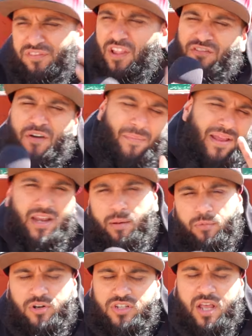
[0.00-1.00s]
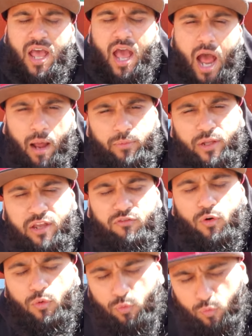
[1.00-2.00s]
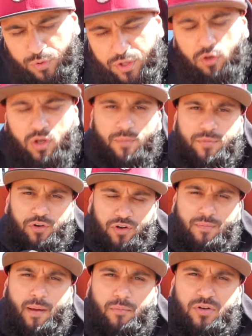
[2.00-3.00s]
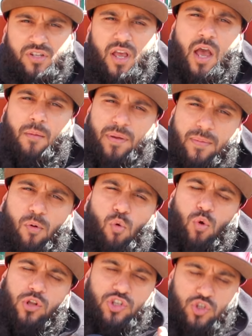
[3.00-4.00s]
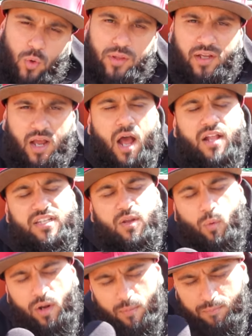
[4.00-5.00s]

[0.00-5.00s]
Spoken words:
fluff up my numbers. I'm looking for real community members. People who enjoy the content, want to